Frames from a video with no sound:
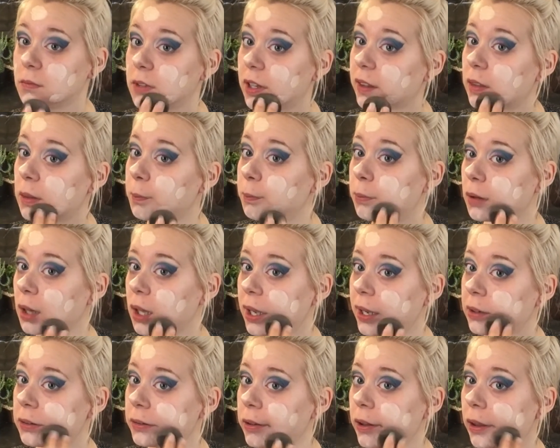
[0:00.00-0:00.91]
Let's
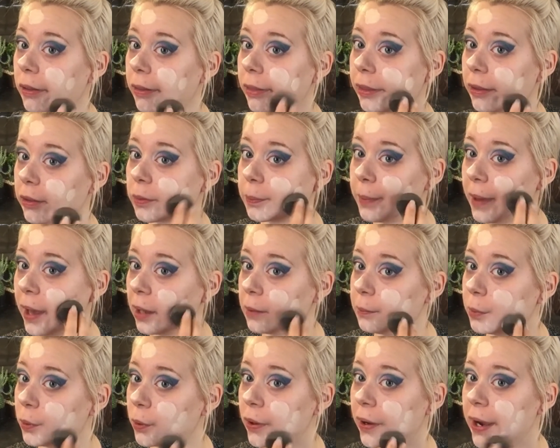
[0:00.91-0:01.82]
blend this
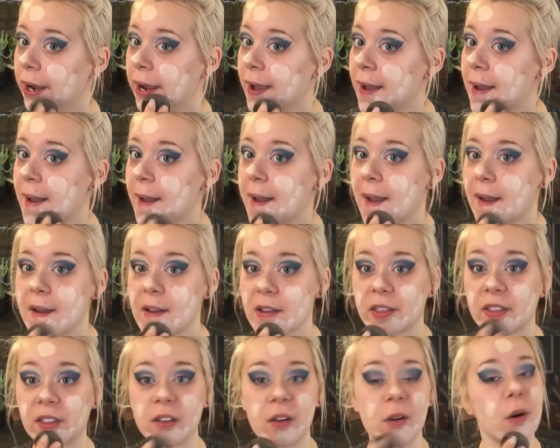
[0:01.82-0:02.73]
bad boy
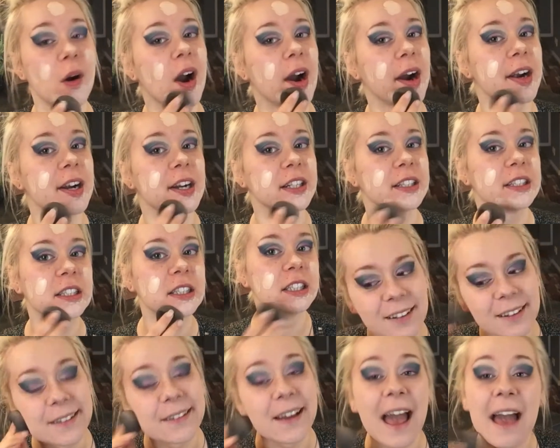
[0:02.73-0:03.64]
so hard.
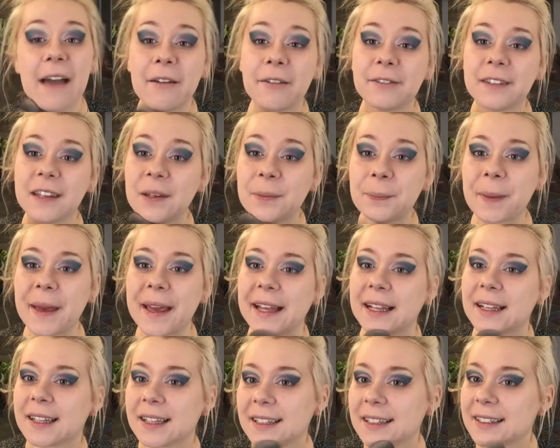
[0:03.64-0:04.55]
So how have you been?
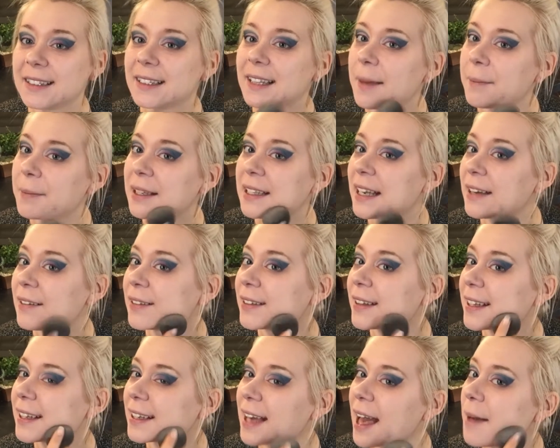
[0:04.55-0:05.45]
Let me know
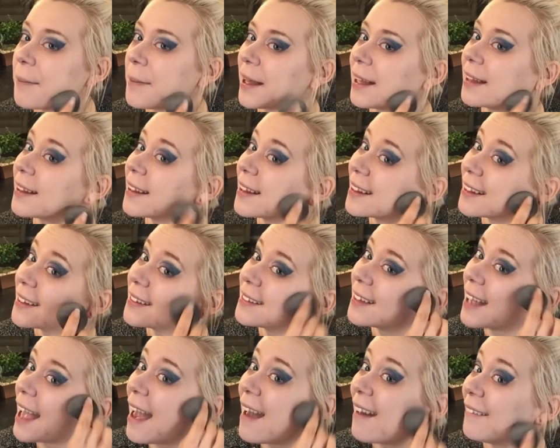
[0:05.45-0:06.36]
in the comments.
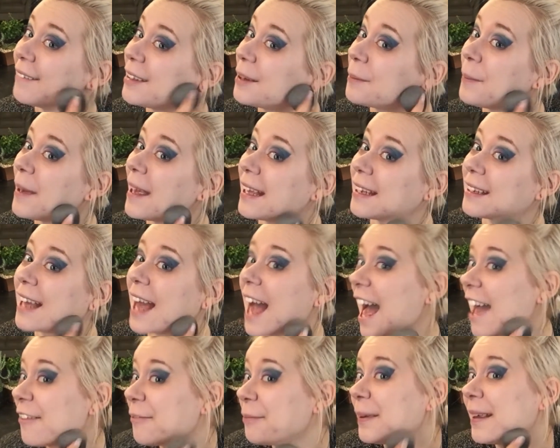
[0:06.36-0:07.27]
How have you been?
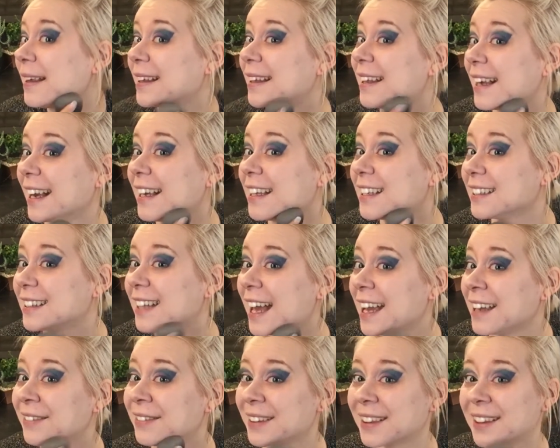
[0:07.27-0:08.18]
I've been good.
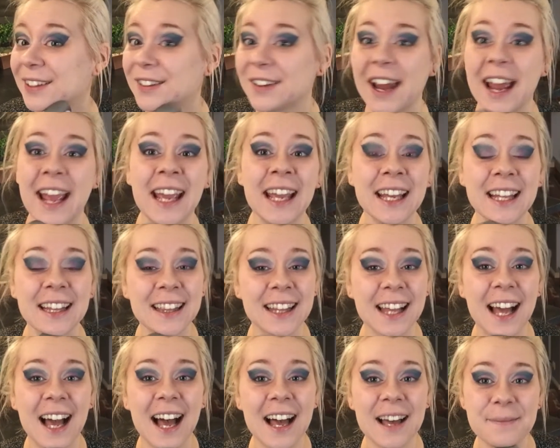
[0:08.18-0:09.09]
Life is great. It's
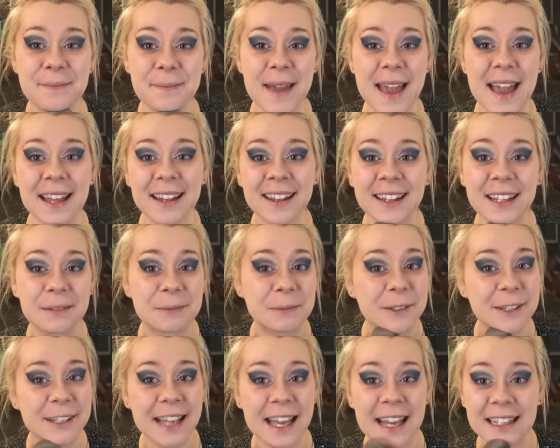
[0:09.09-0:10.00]
a hot mess and
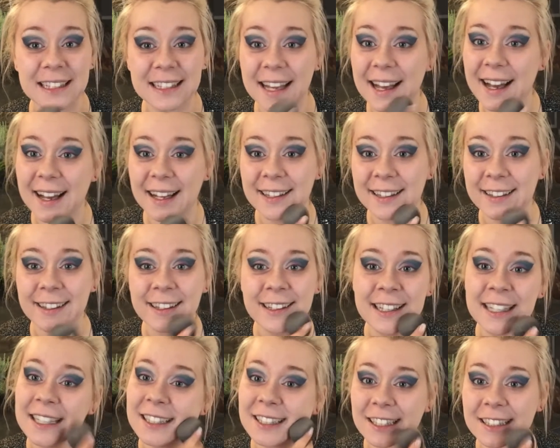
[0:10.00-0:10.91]
we're getting hotter
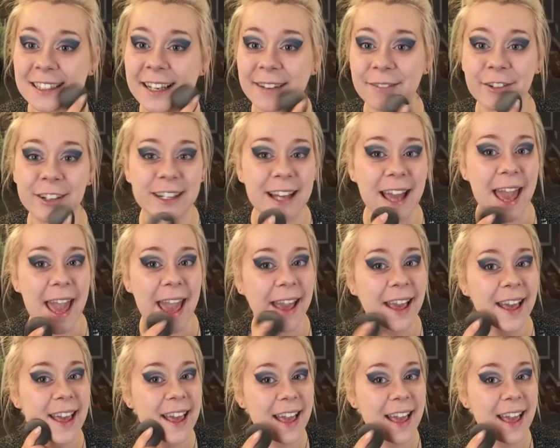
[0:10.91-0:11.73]
each and every day.